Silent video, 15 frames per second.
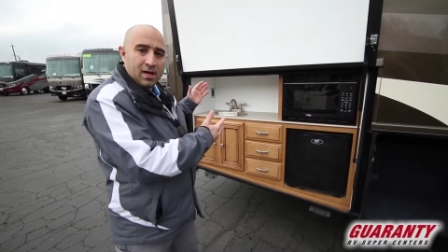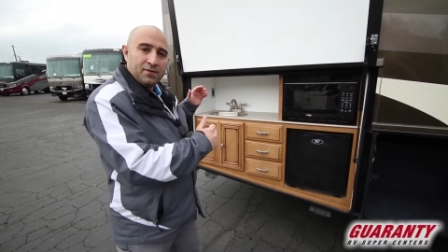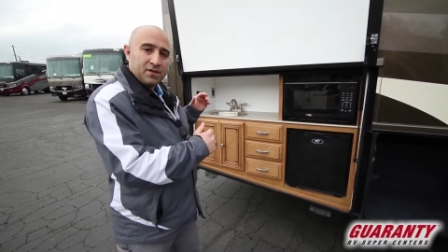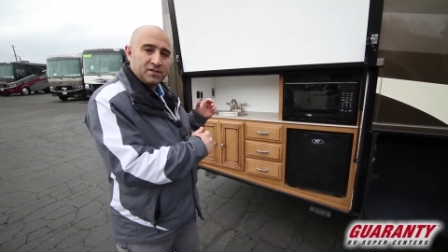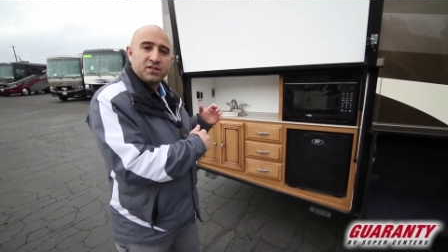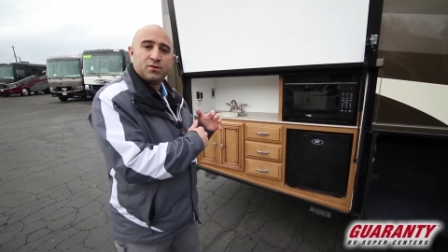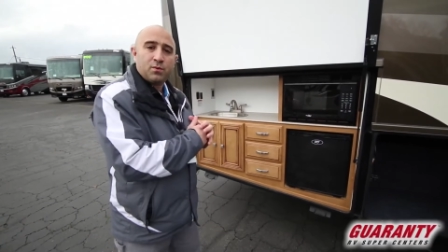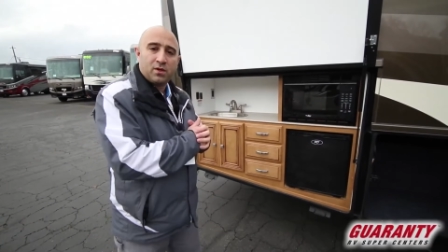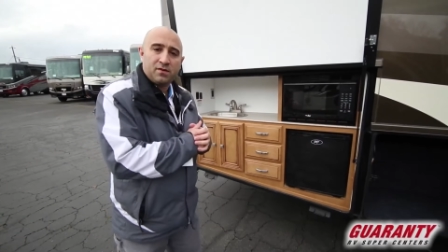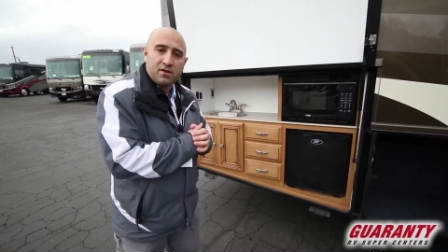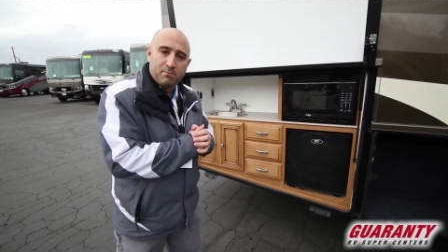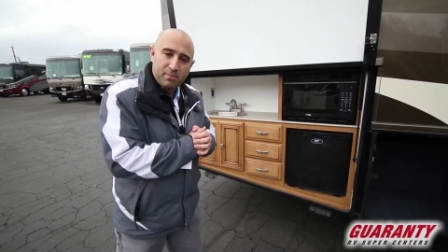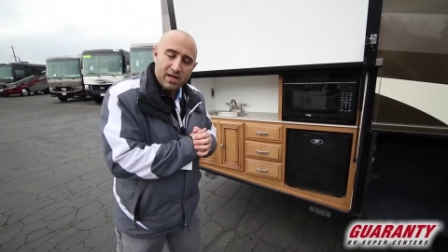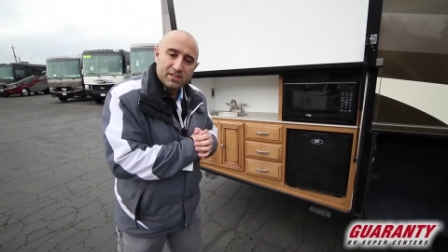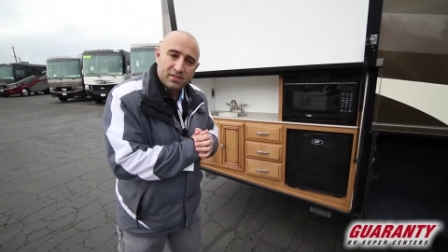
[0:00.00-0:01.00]
And this is one of
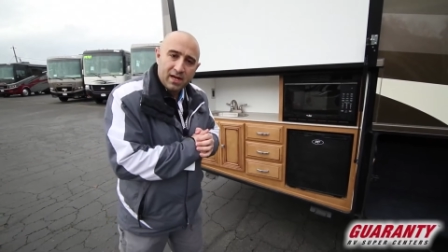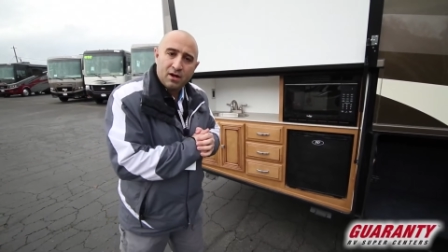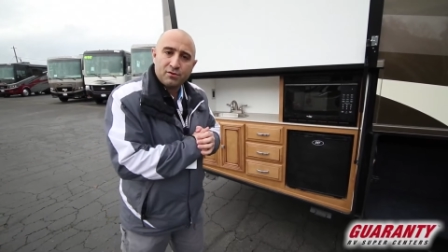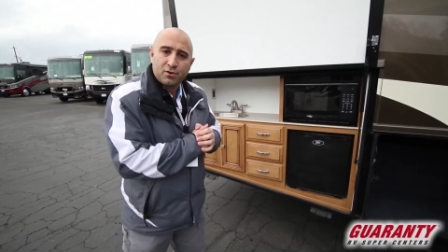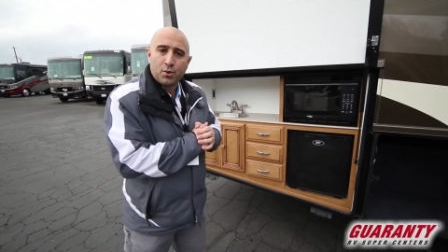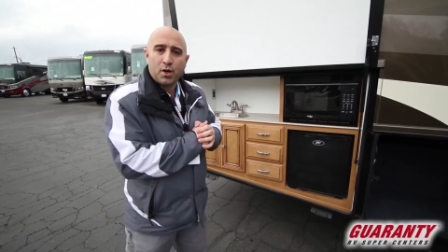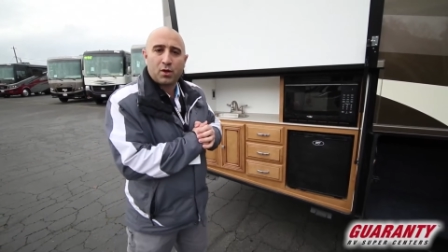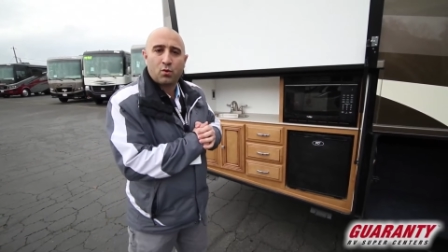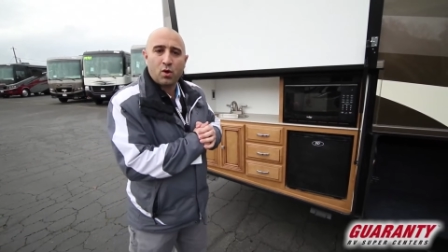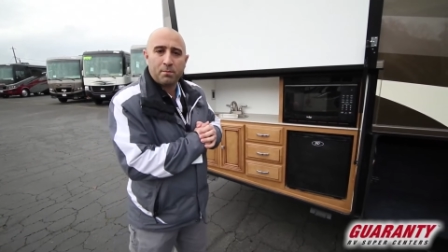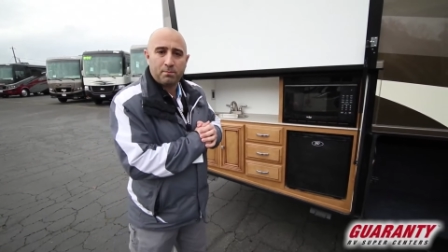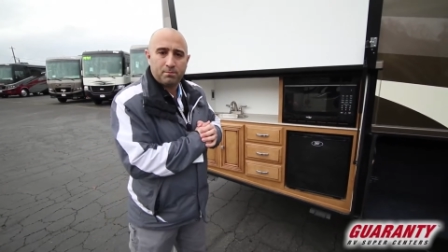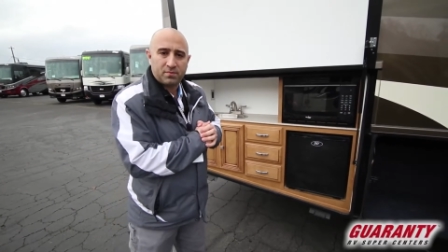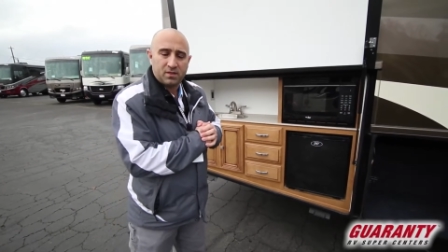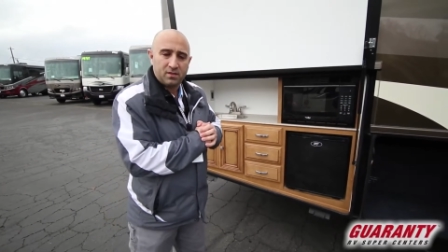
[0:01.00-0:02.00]
the best outdoor
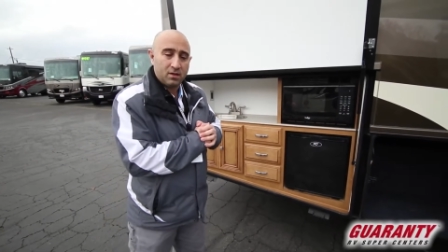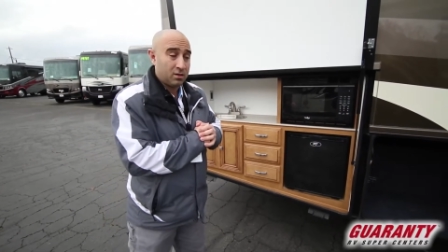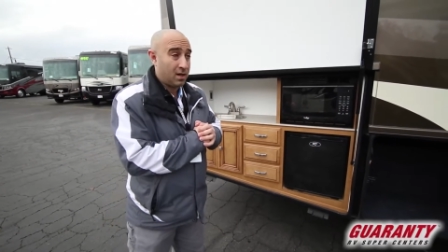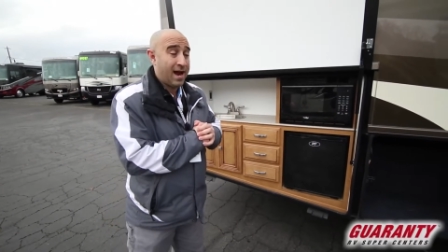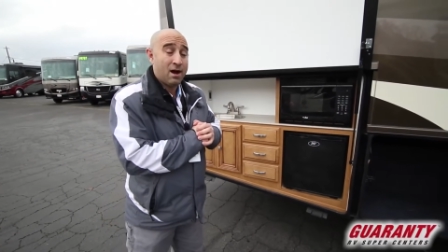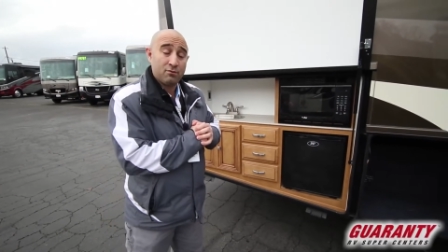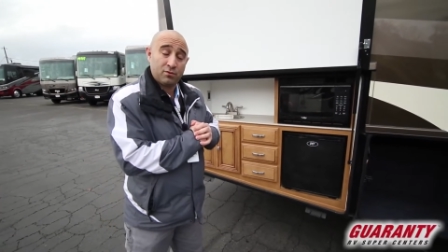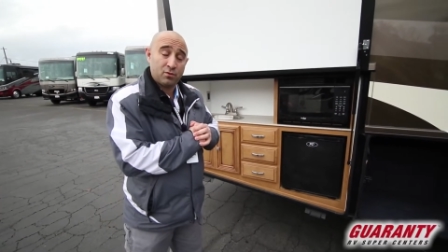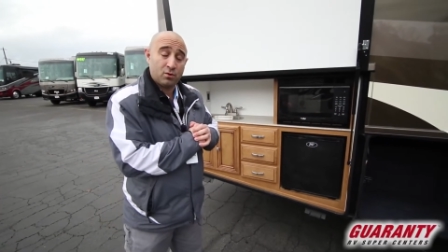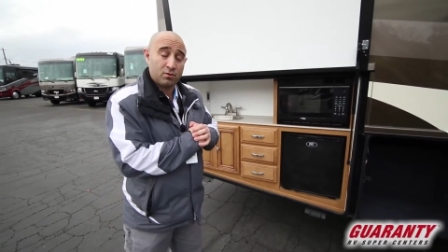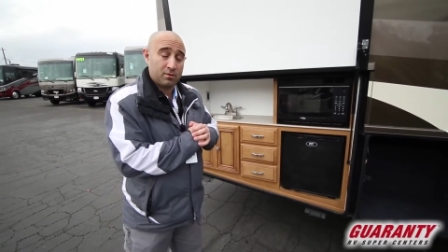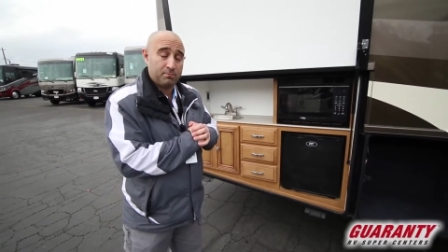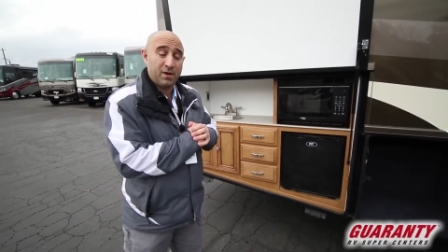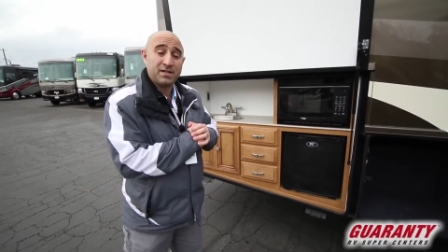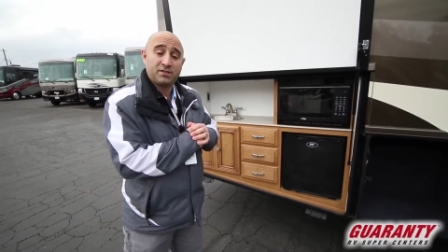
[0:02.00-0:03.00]
equipped or
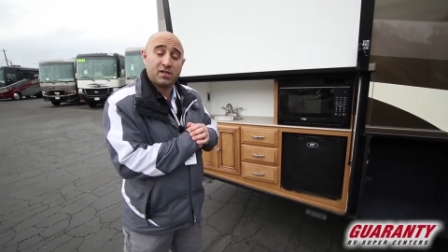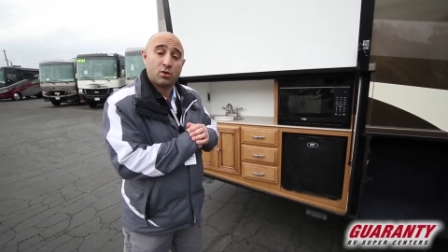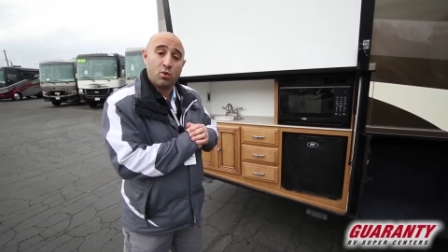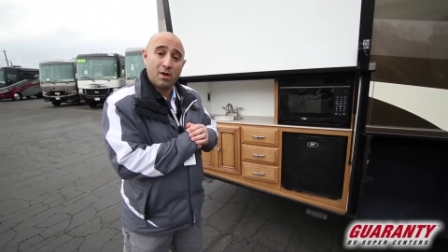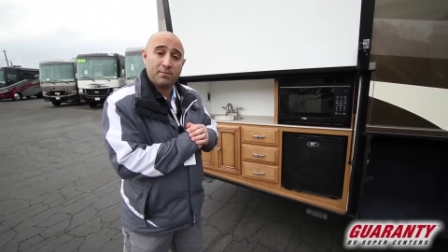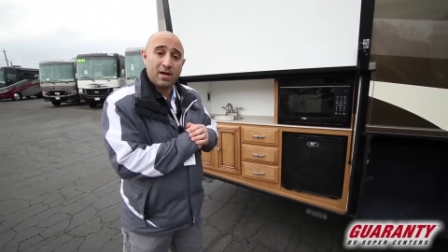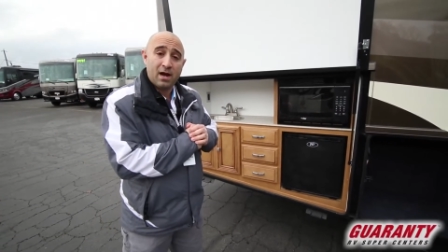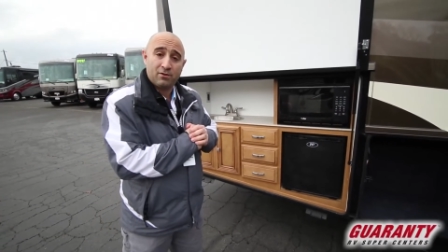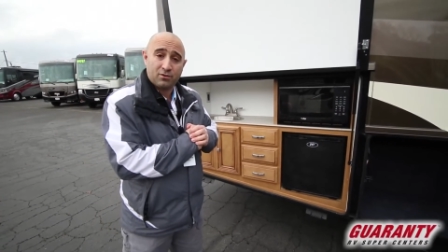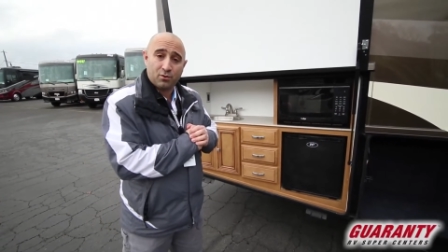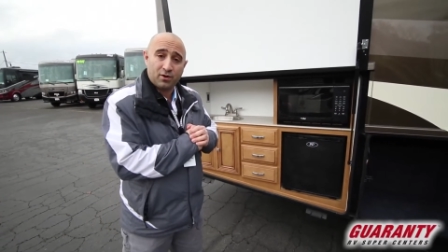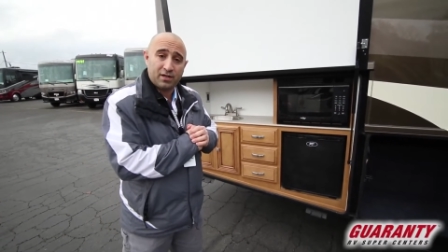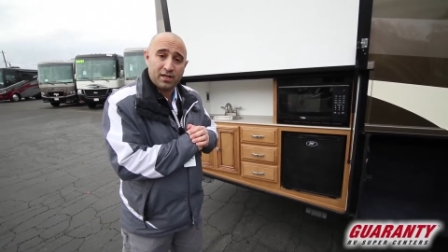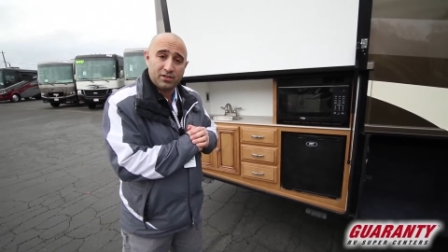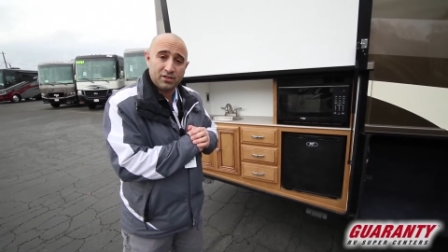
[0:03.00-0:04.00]
outdoor, best equipped
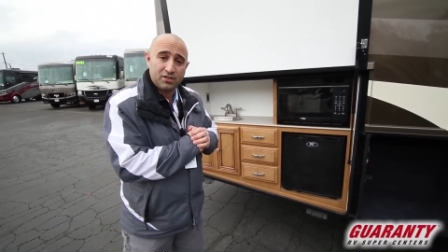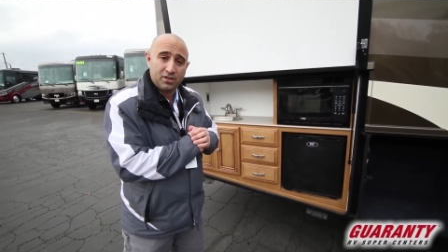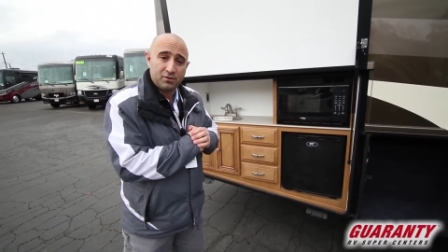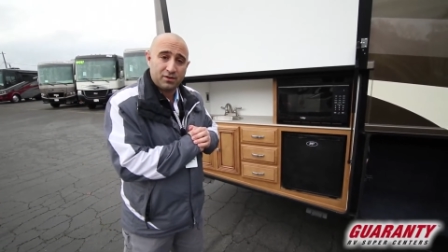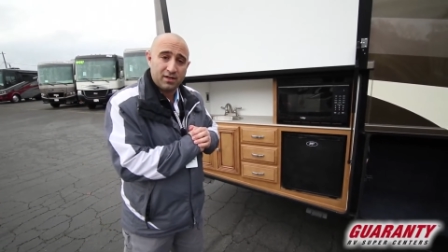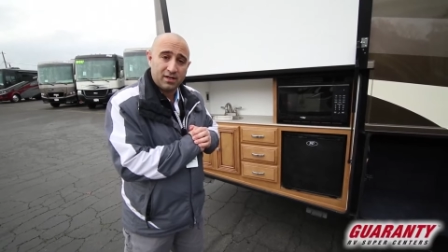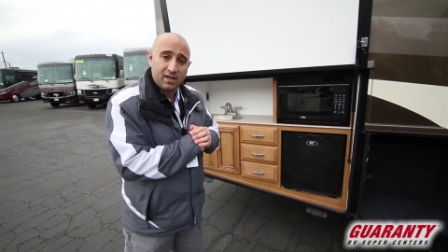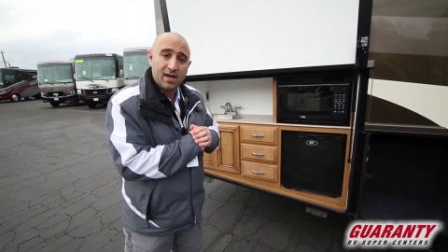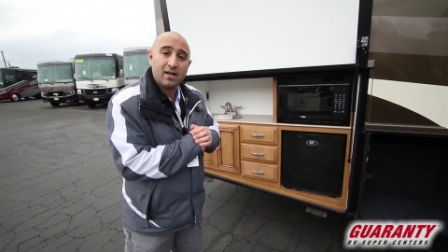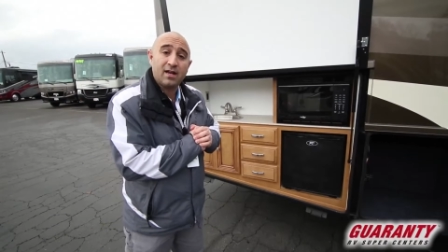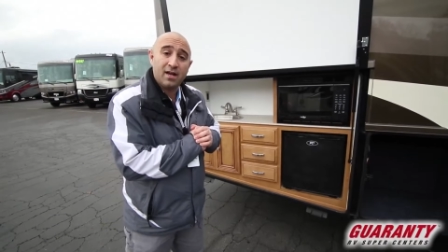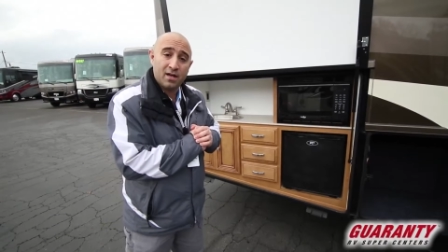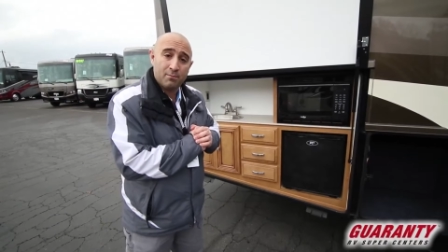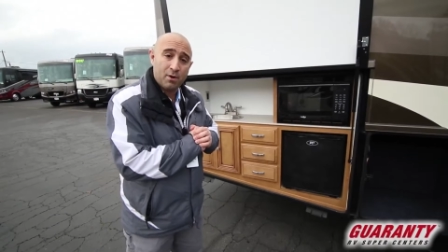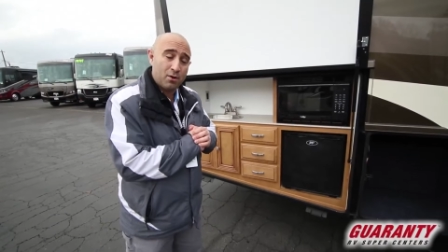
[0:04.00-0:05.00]
outdoor kitchens you can
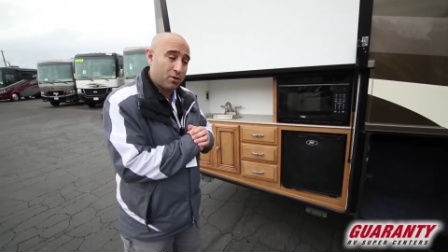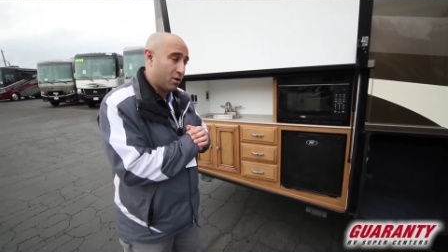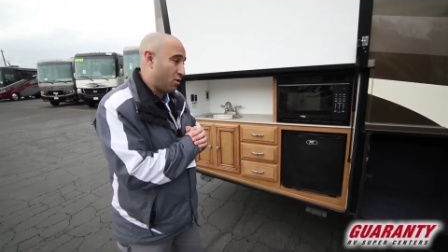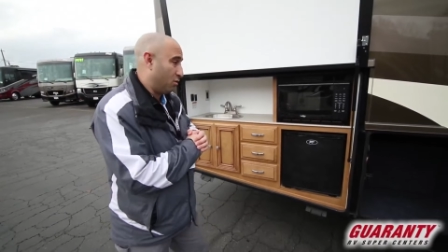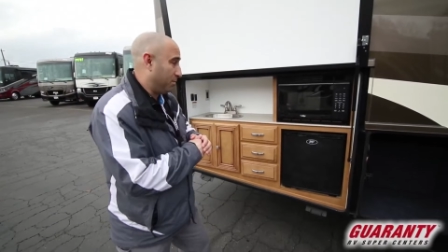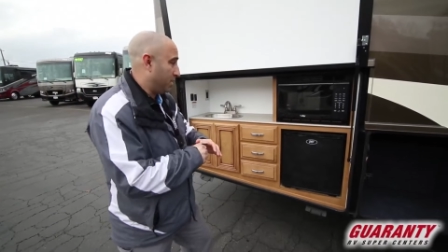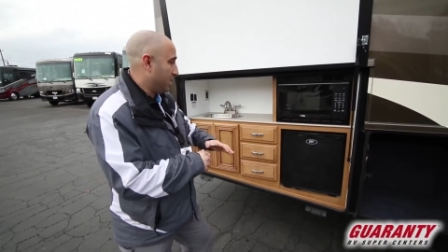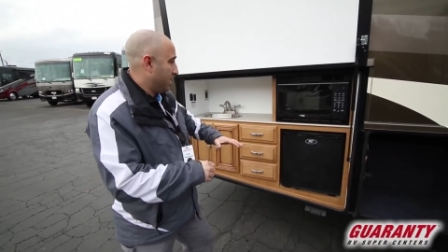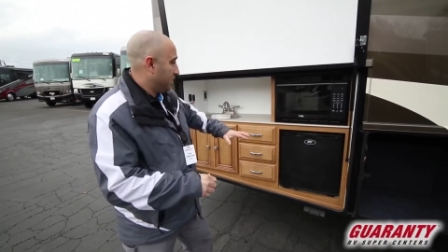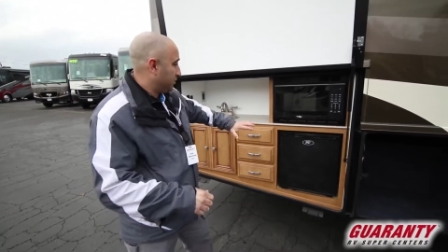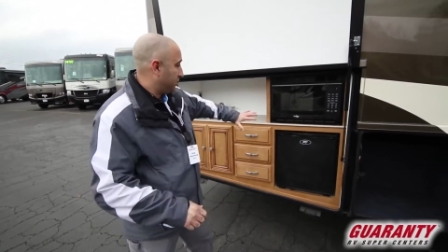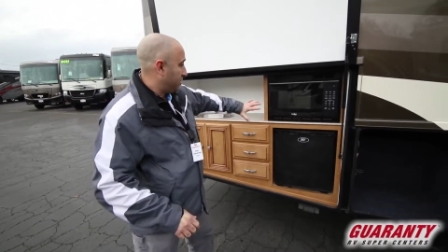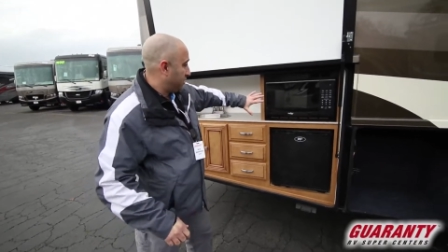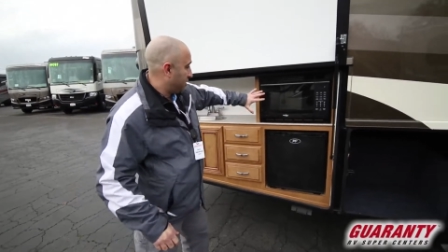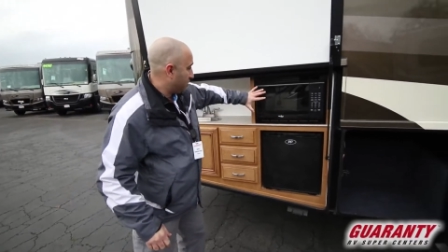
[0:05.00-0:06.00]
get in a motorhome.
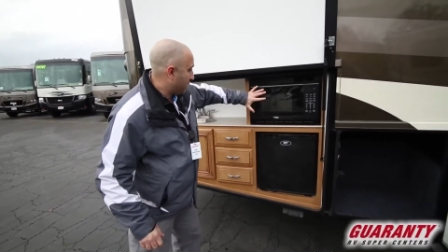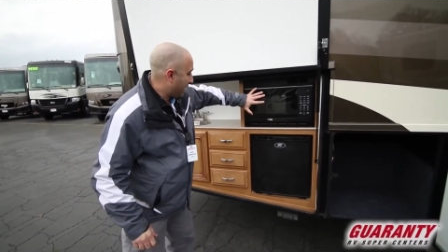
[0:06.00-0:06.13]
So you do